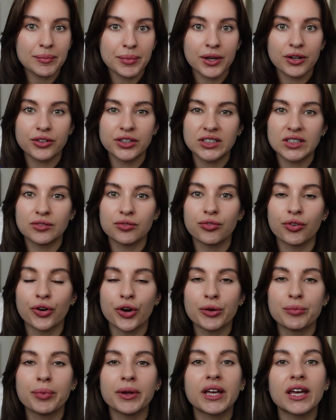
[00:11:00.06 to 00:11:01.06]
be a reason for
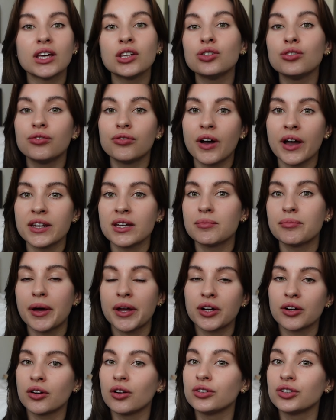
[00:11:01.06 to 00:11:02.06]
it, but can you find a
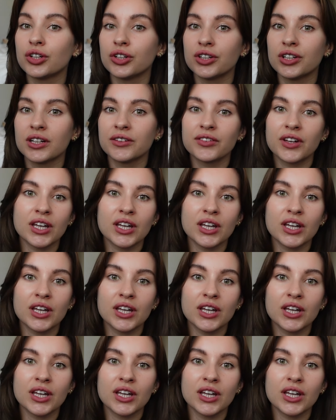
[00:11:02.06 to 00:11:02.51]
better alternative?